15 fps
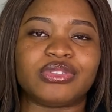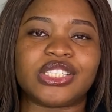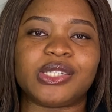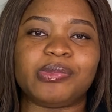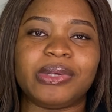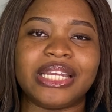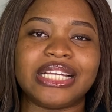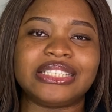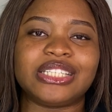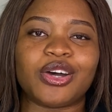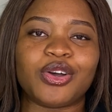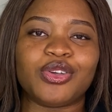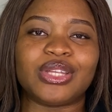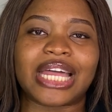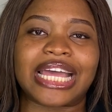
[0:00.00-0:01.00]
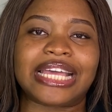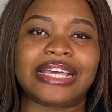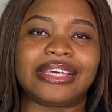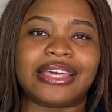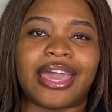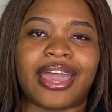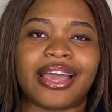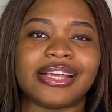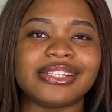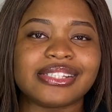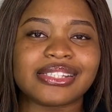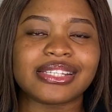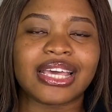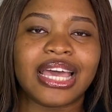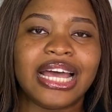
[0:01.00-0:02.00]
Did Mide tell you that he
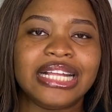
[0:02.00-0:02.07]
cares?